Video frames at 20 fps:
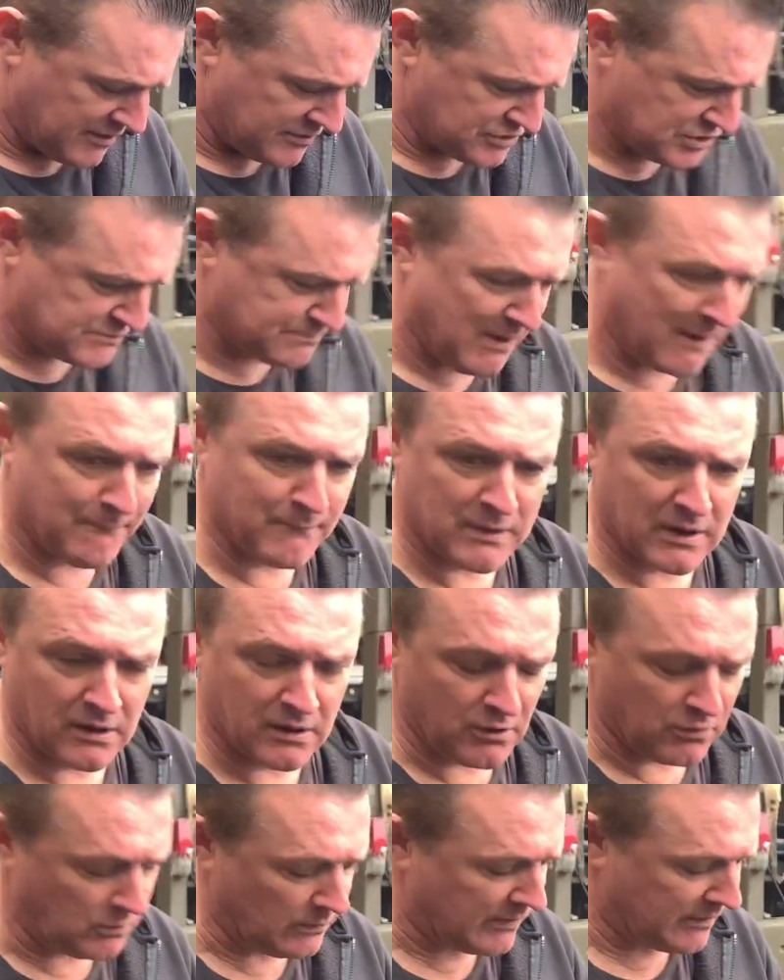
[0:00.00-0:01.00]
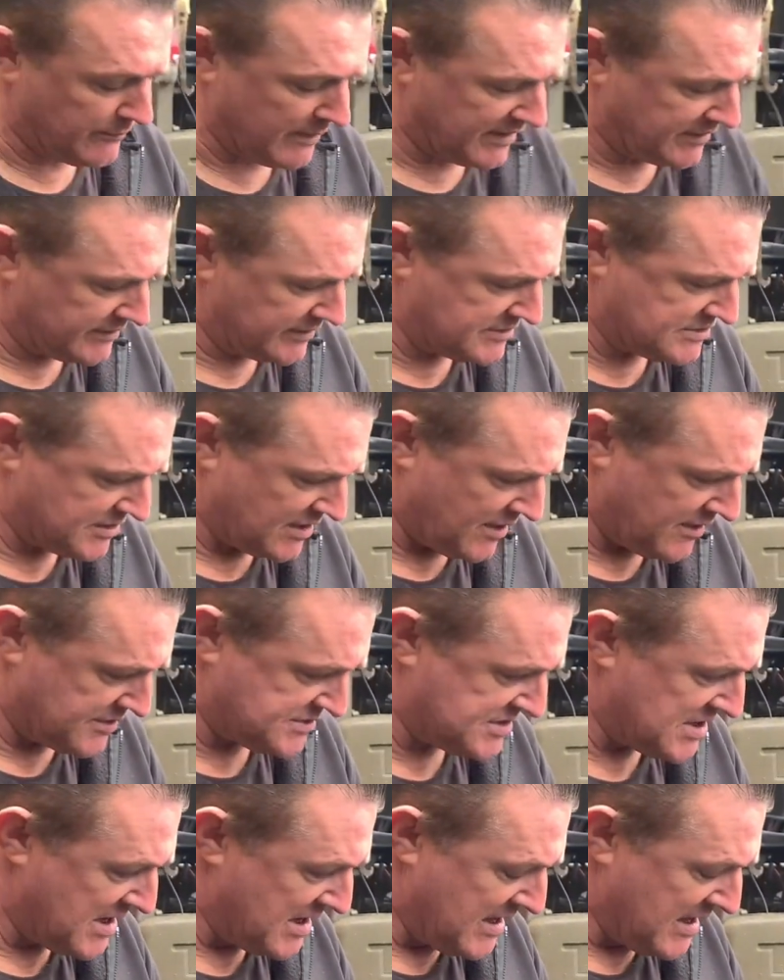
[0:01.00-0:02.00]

I just bumble along when I make these cars,